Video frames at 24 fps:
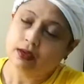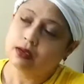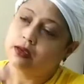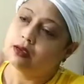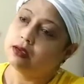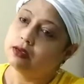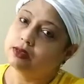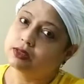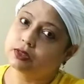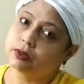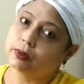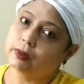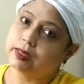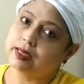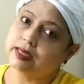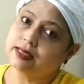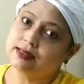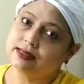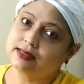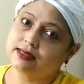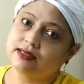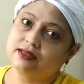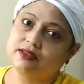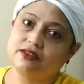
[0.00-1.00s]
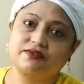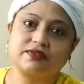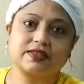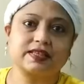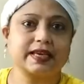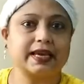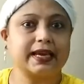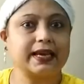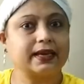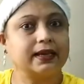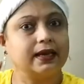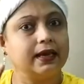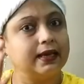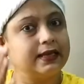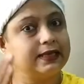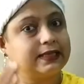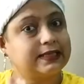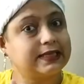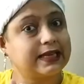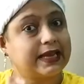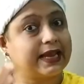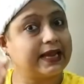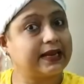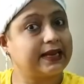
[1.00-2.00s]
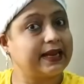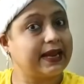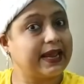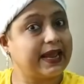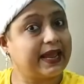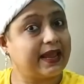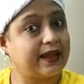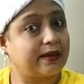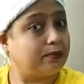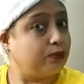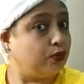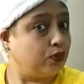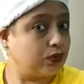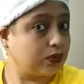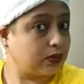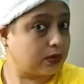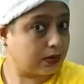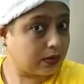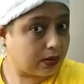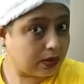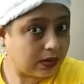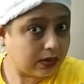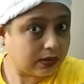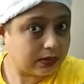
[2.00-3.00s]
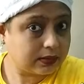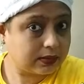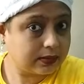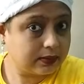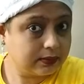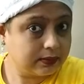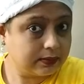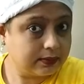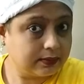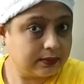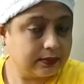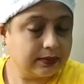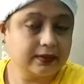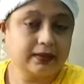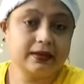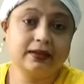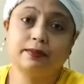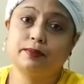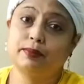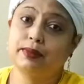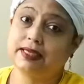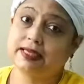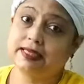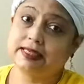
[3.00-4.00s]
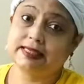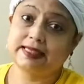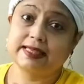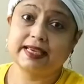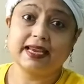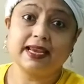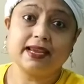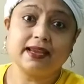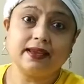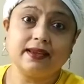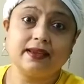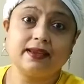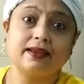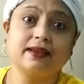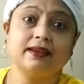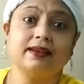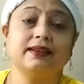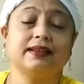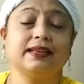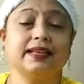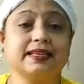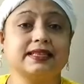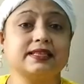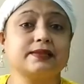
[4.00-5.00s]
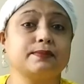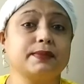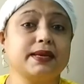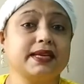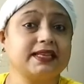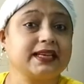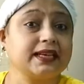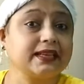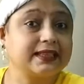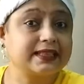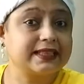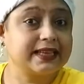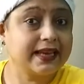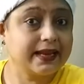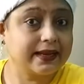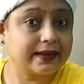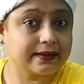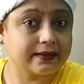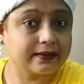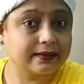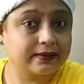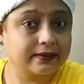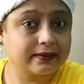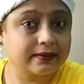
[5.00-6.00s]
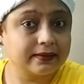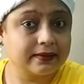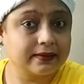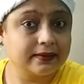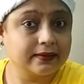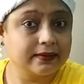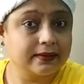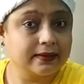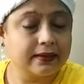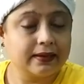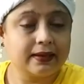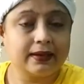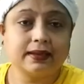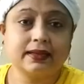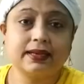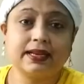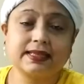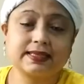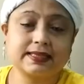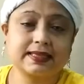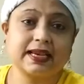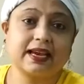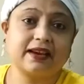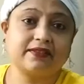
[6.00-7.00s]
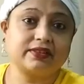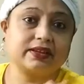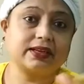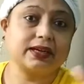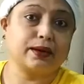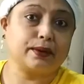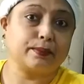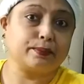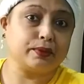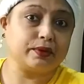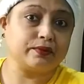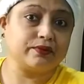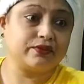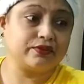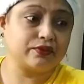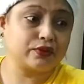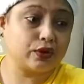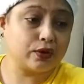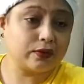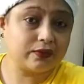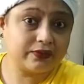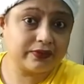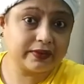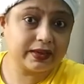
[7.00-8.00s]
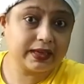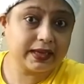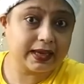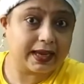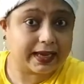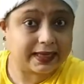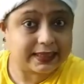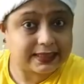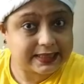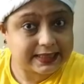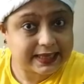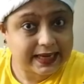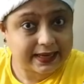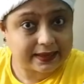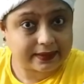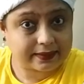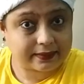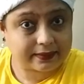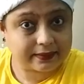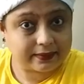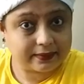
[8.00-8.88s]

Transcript: So instead of saying 10 a.m. o'clock, please say, let's meet at 10. Let's have a cup of coffee at 10.